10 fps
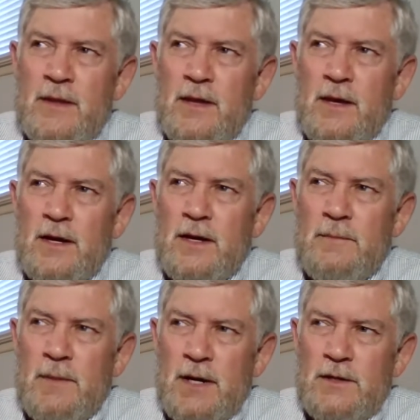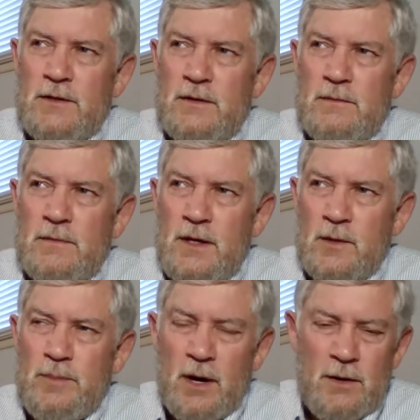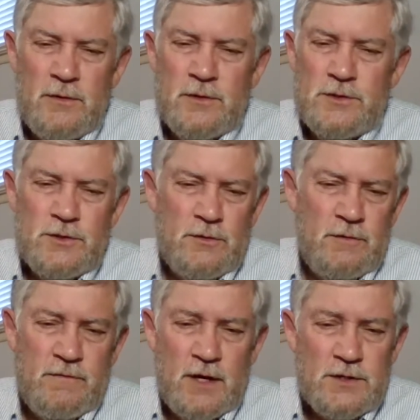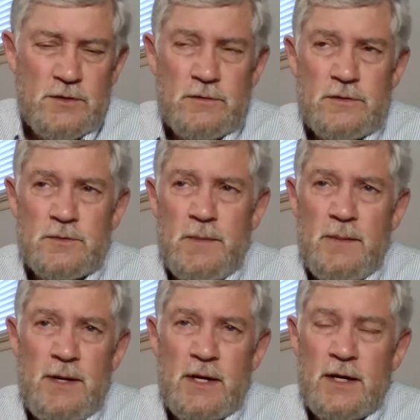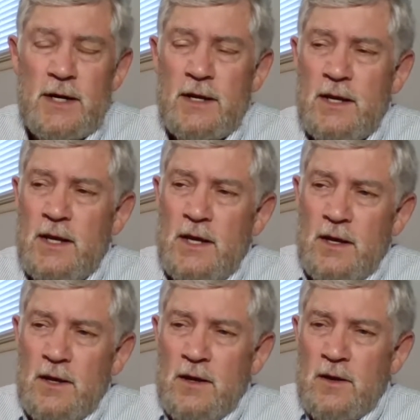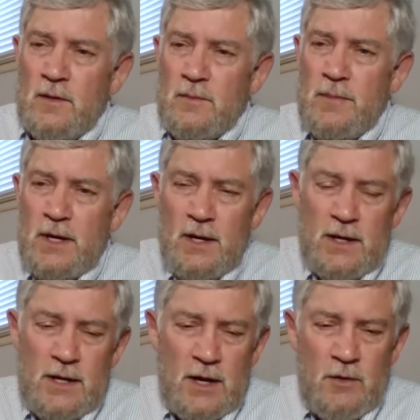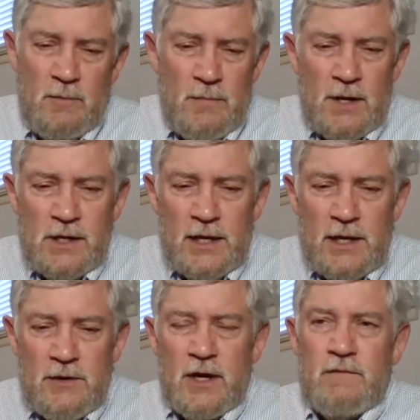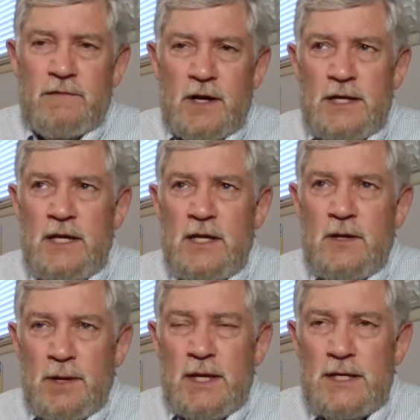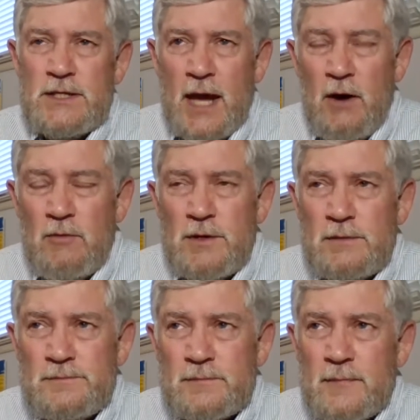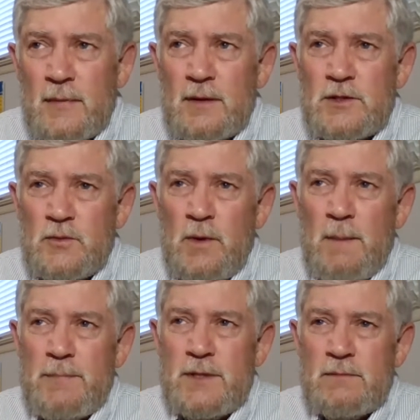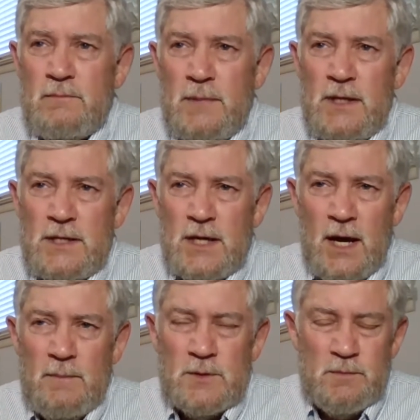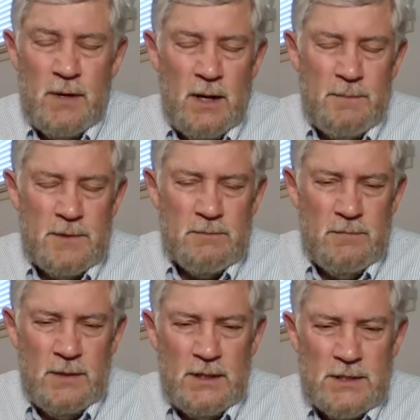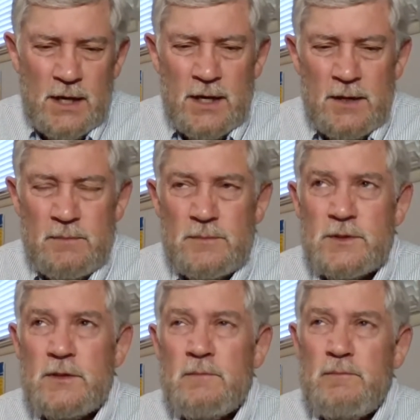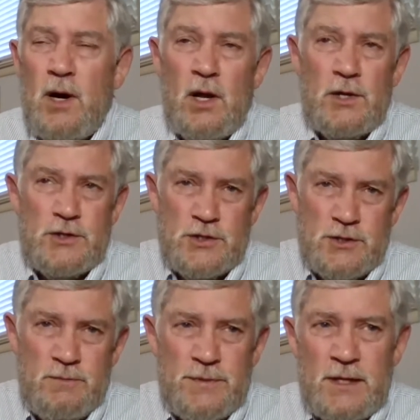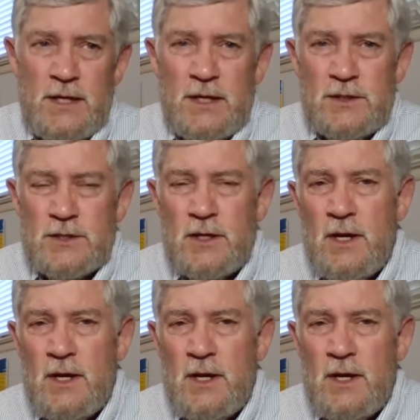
I might get partners or investors, maybe not. But now, a month later, I have cleaned the place out, swept many times, mopped many times, polished some things,